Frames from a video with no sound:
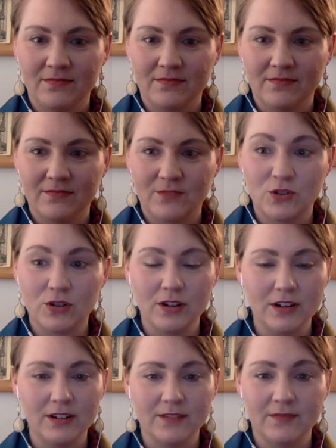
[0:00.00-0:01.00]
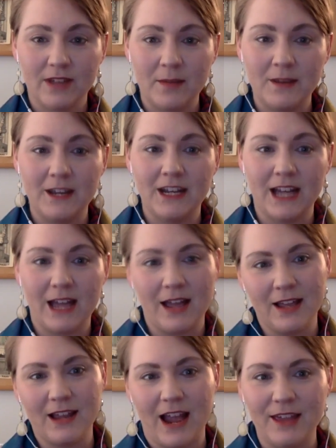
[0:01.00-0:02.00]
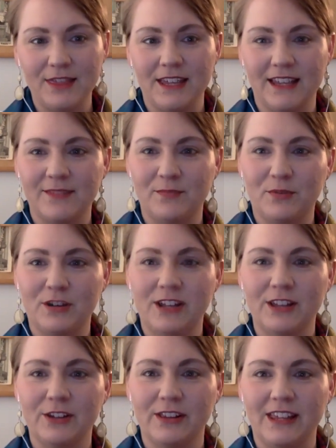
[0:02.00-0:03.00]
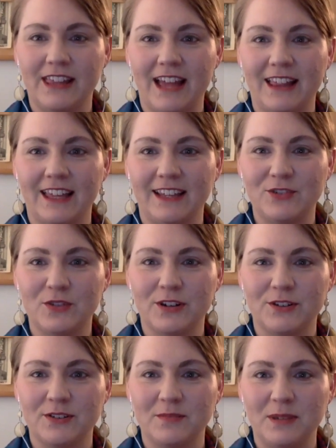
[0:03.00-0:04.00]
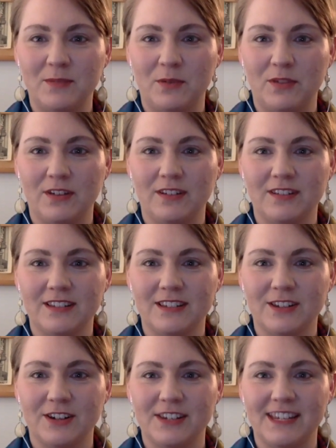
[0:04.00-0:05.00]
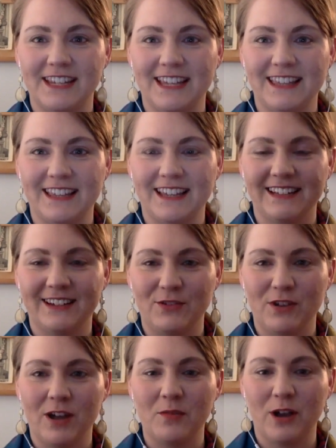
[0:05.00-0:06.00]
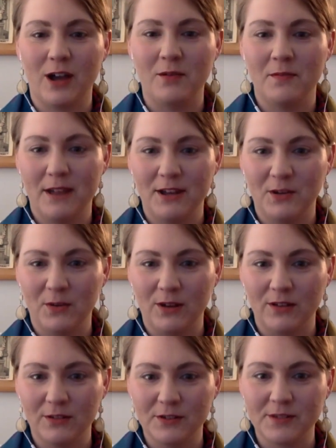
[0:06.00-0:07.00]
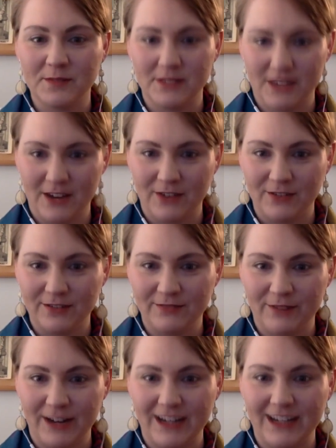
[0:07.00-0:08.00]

Sure. I mean, I think pretty clearly that triggers in people to start singing that O Come Emmanuel Christmas carol, right?